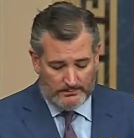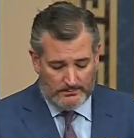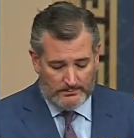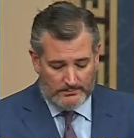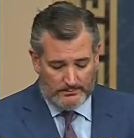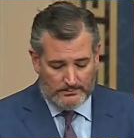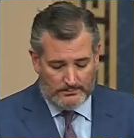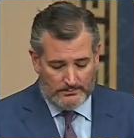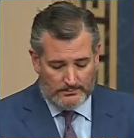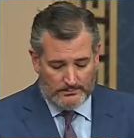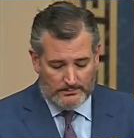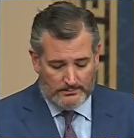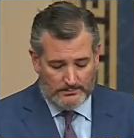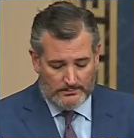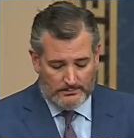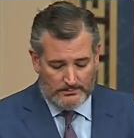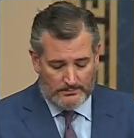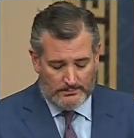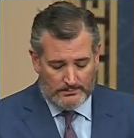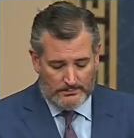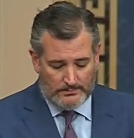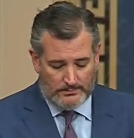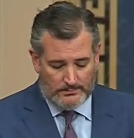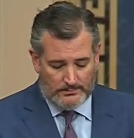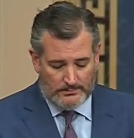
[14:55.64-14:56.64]

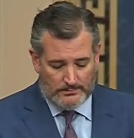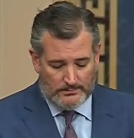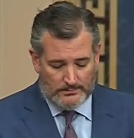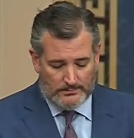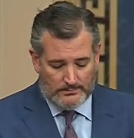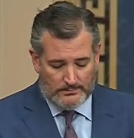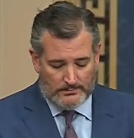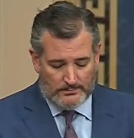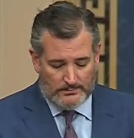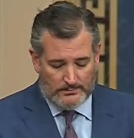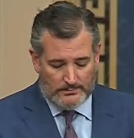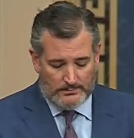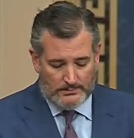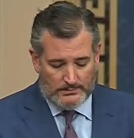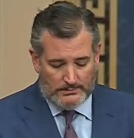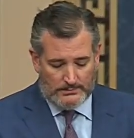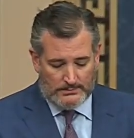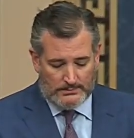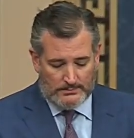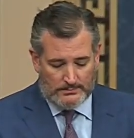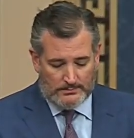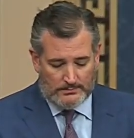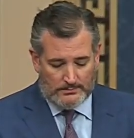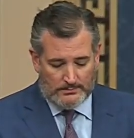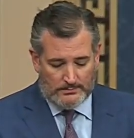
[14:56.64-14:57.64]

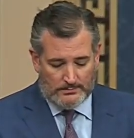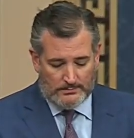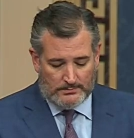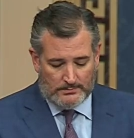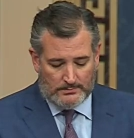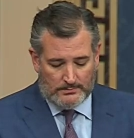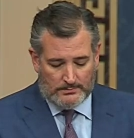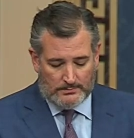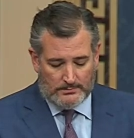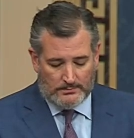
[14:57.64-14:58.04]
(no one is talking)